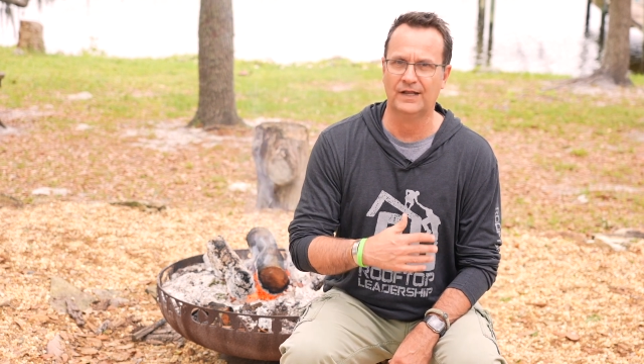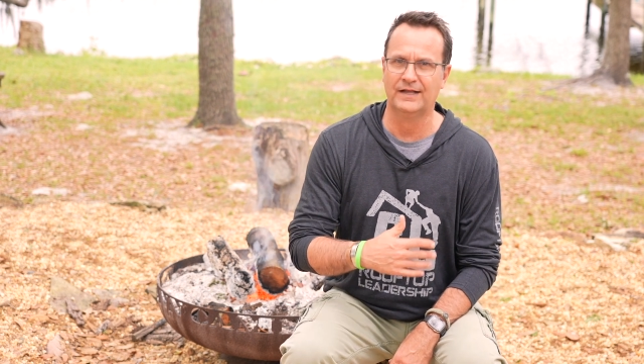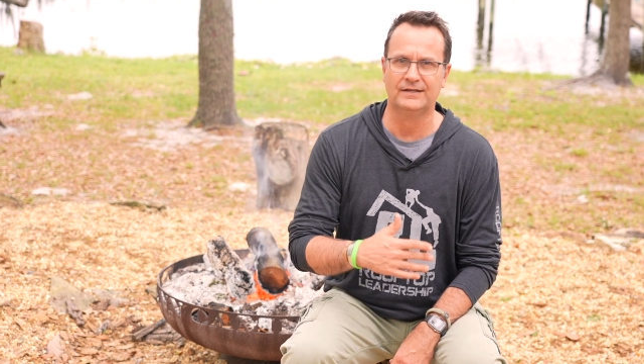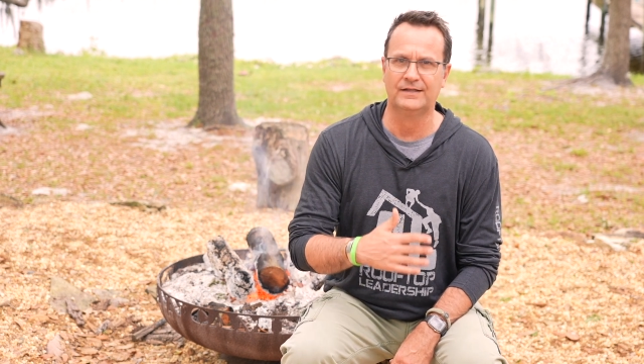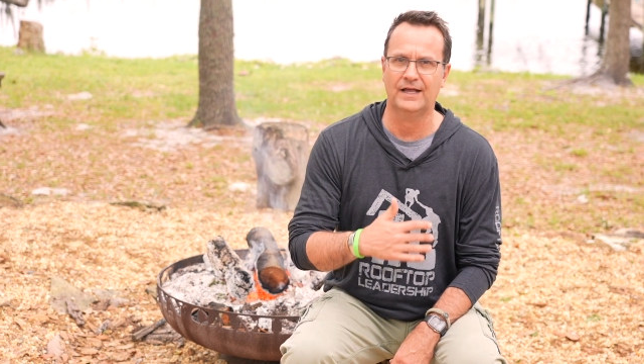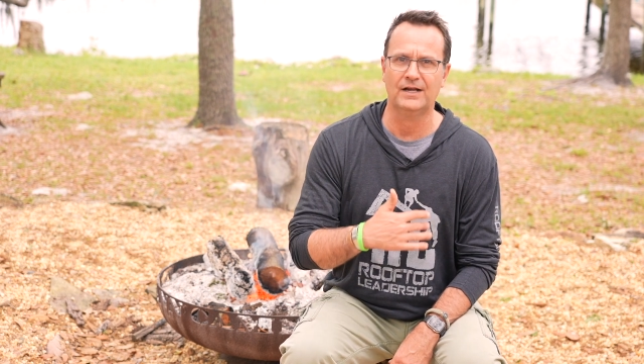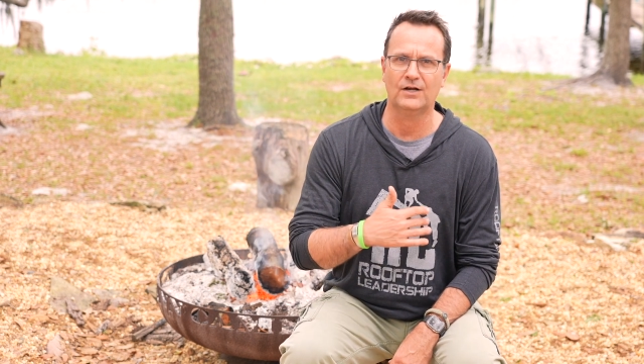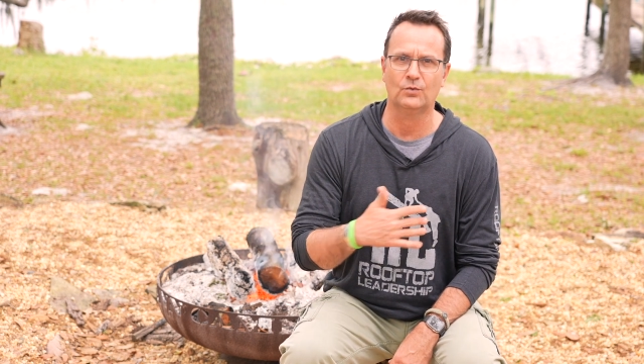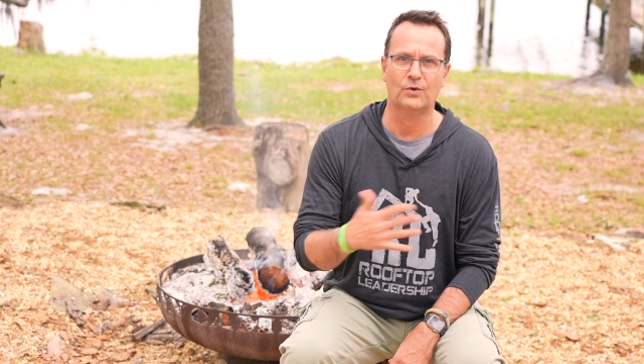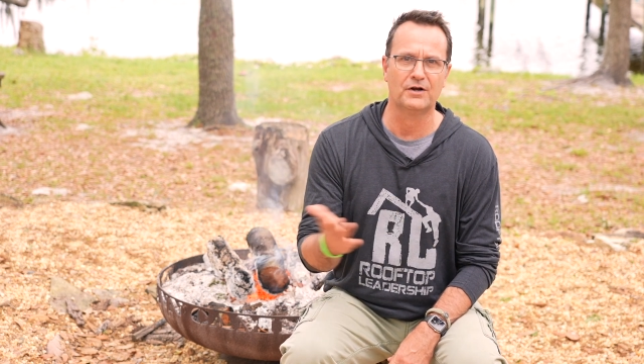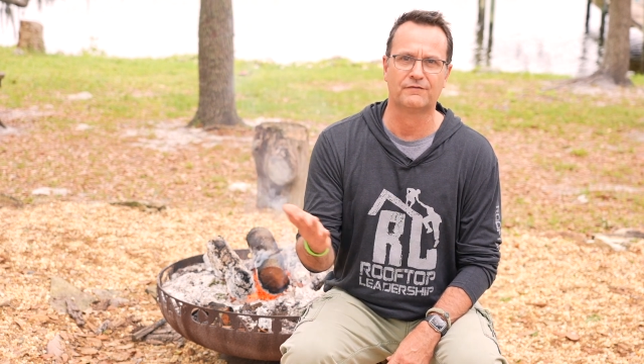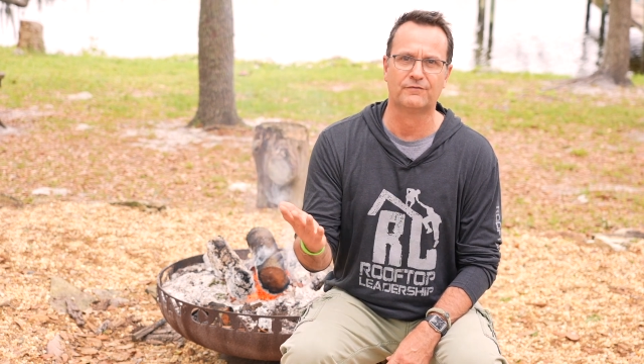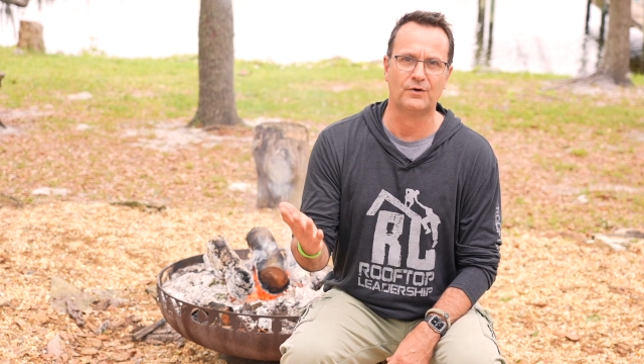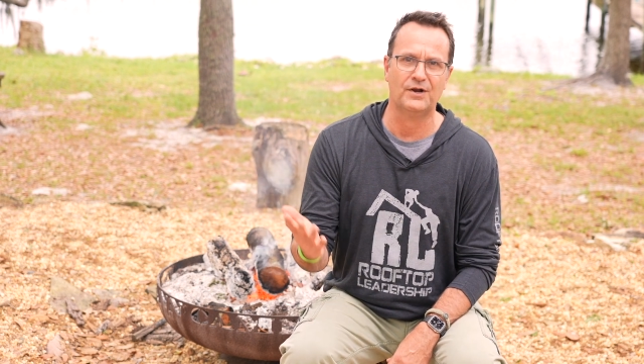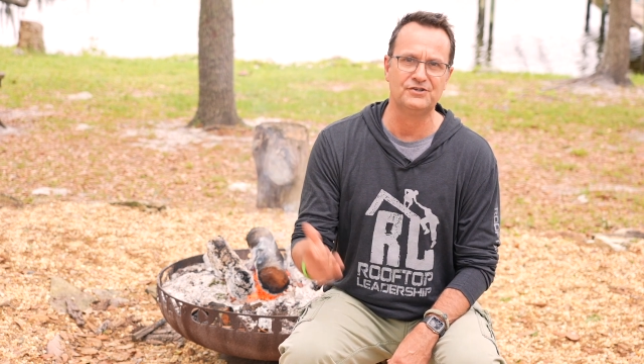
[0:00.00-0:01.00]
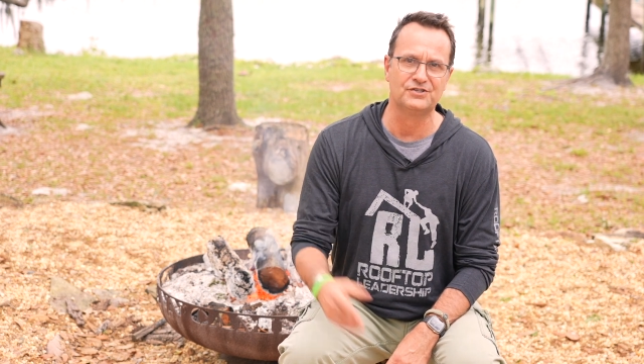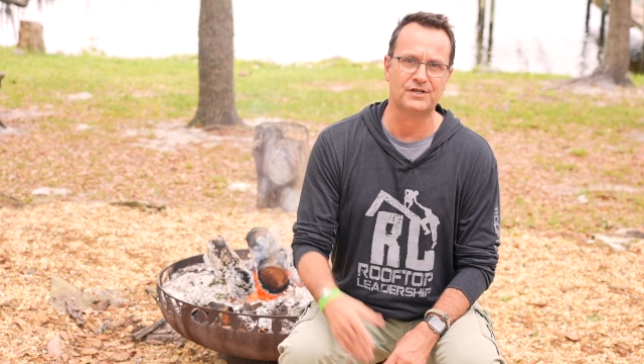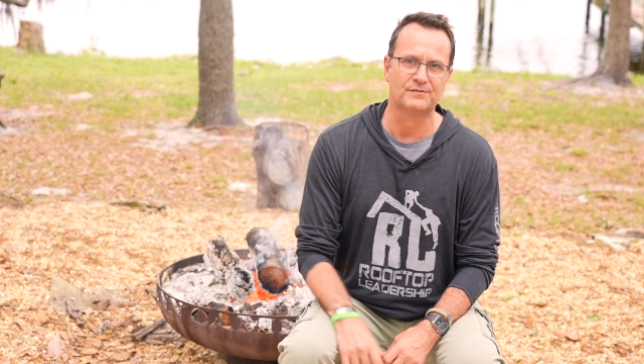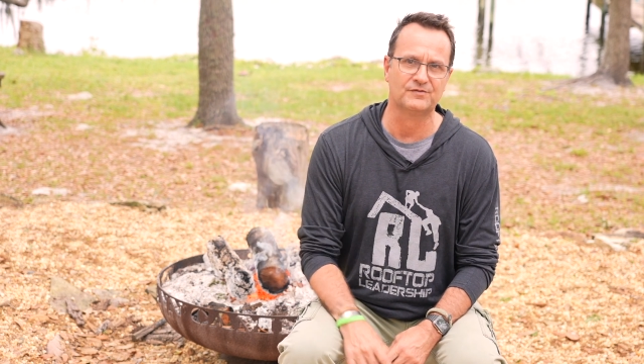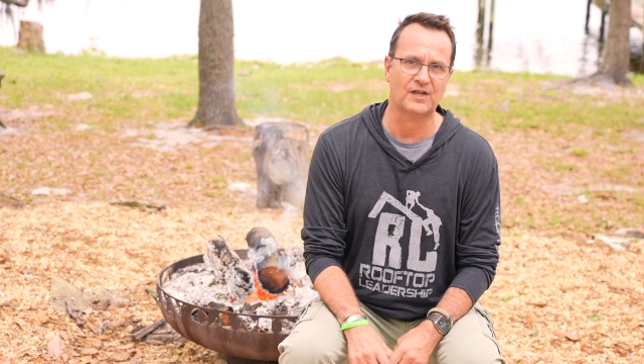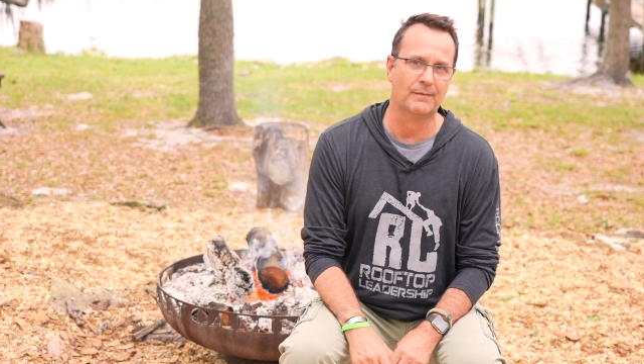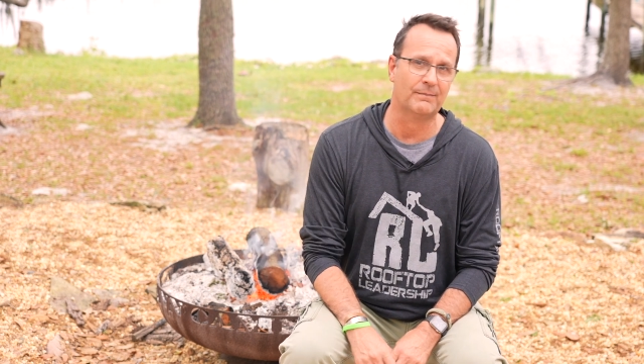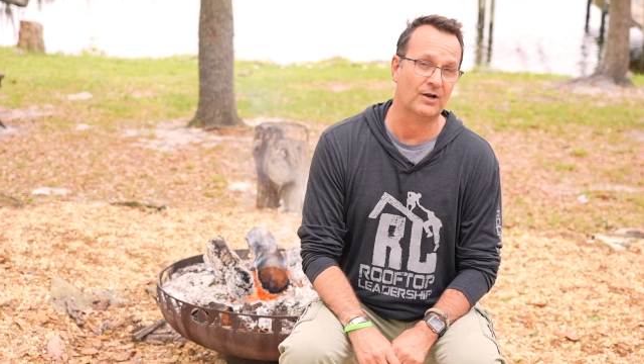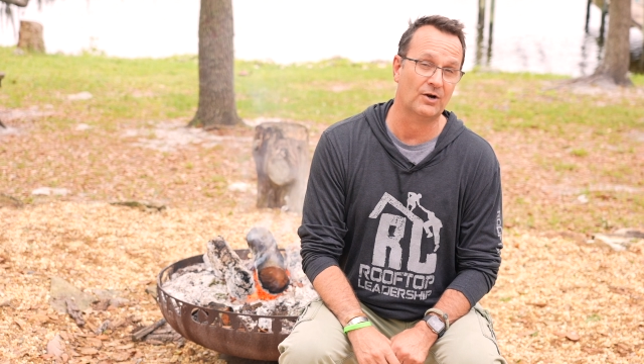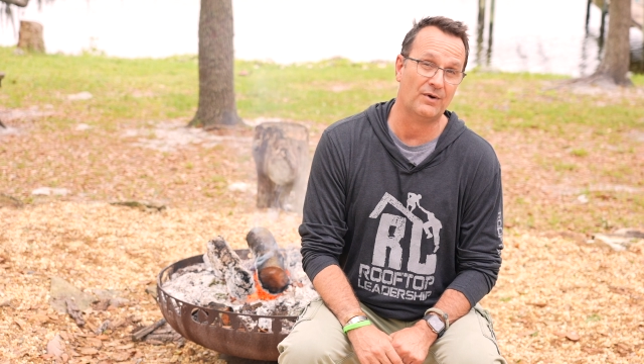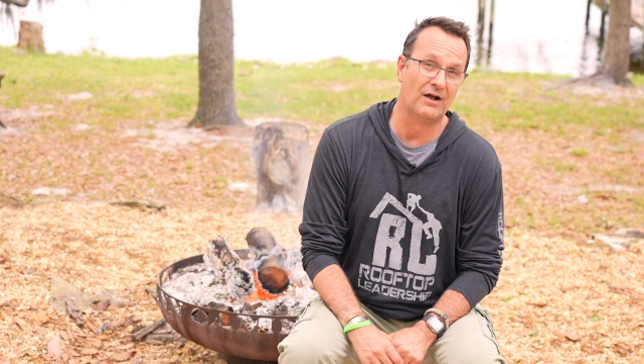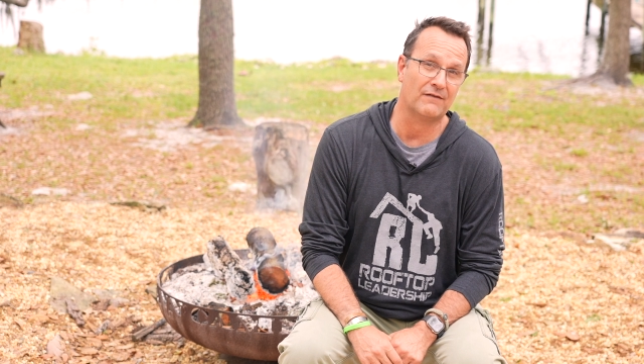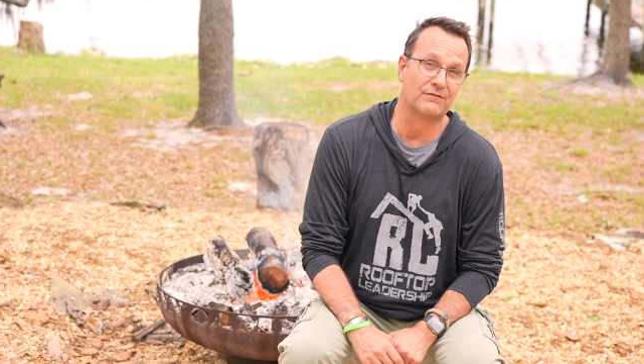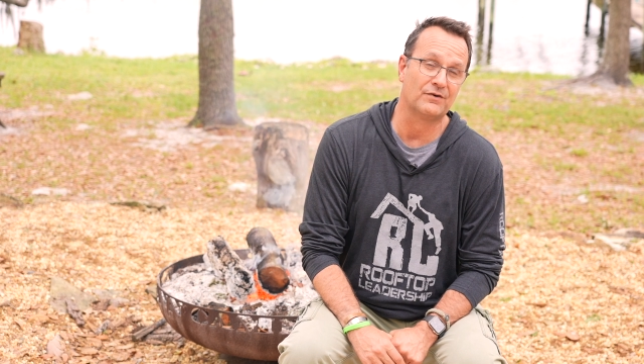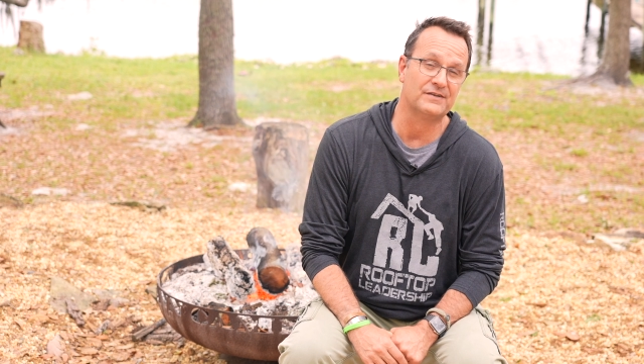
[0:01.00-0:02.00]
Getting rid of friendships that have been
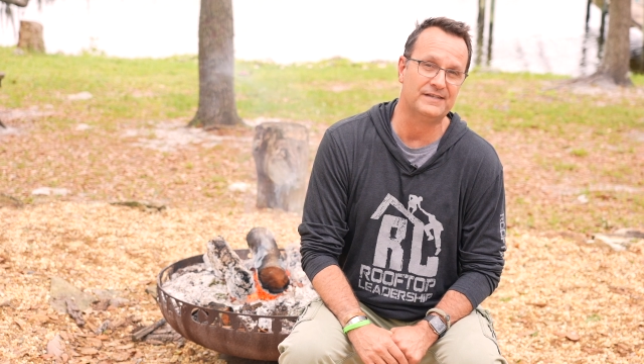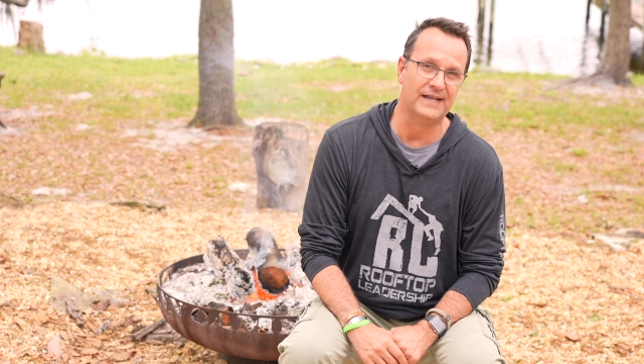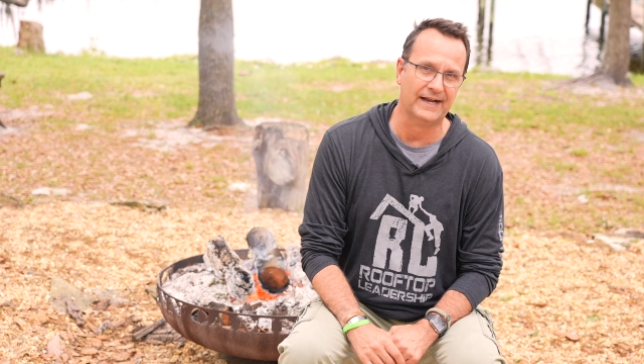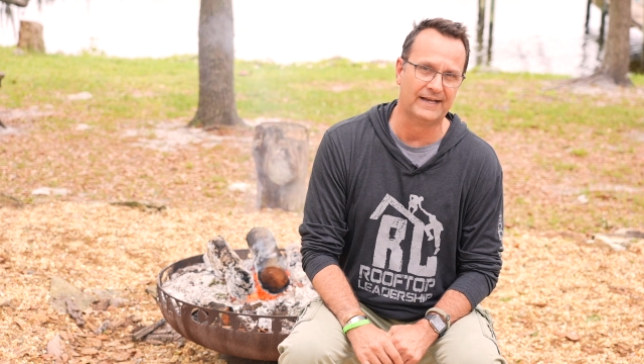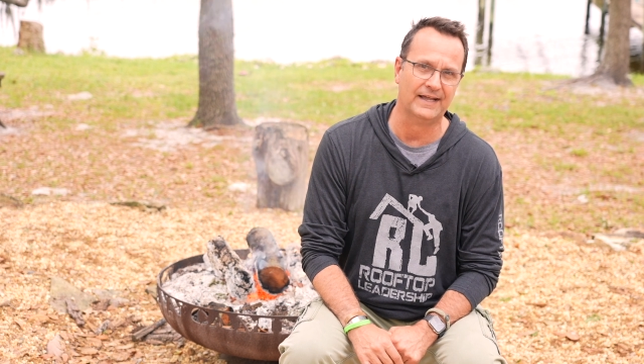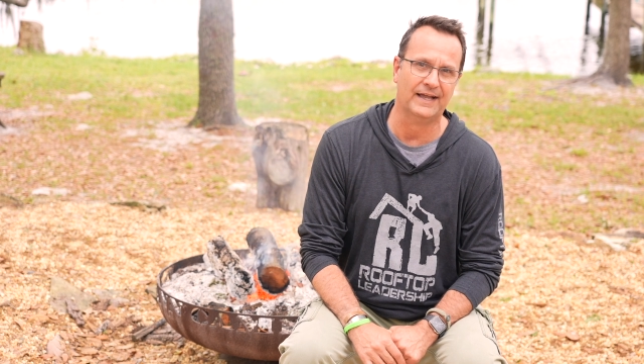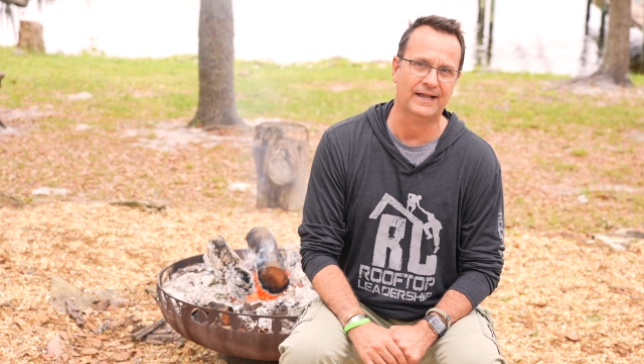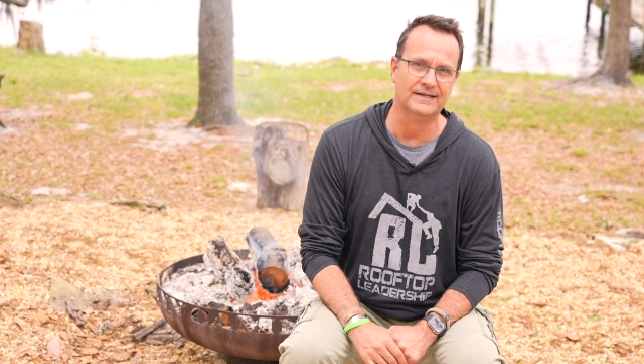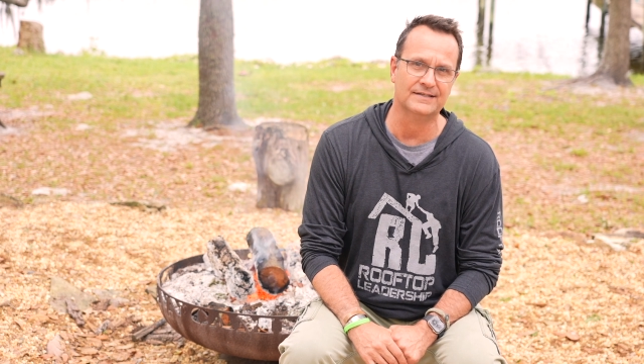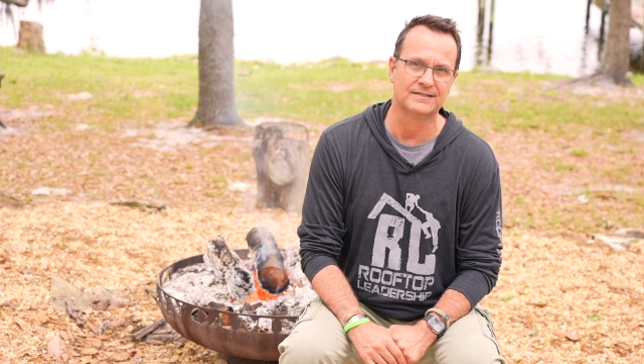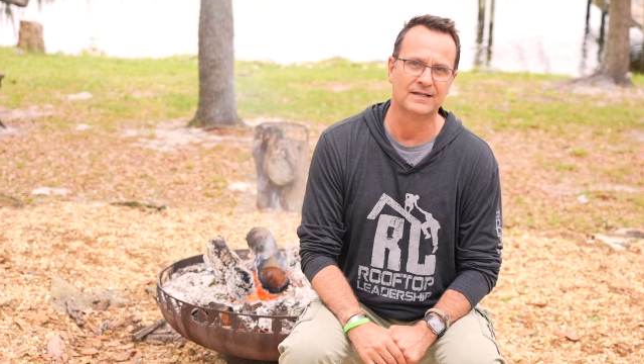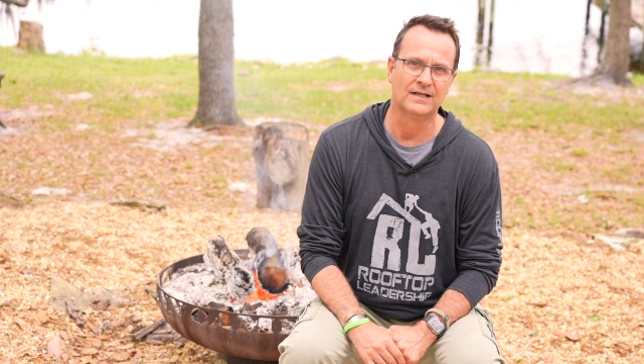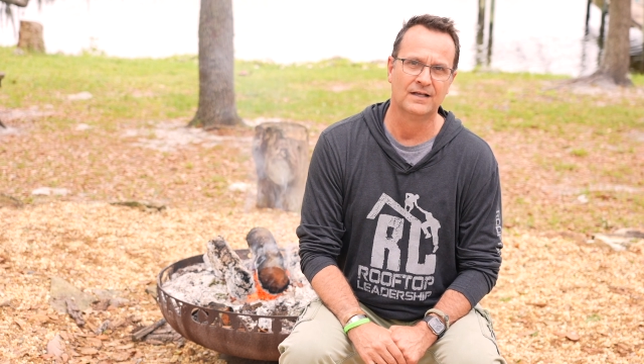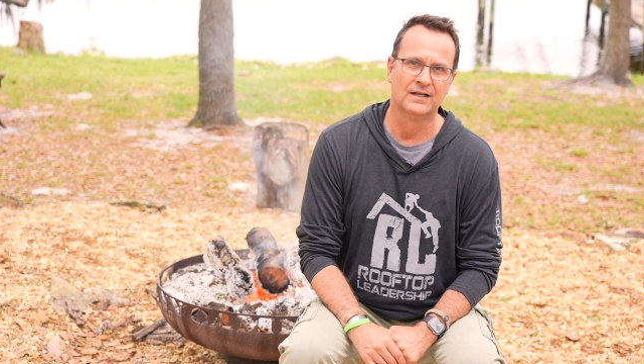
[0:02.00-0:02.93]
around for decades,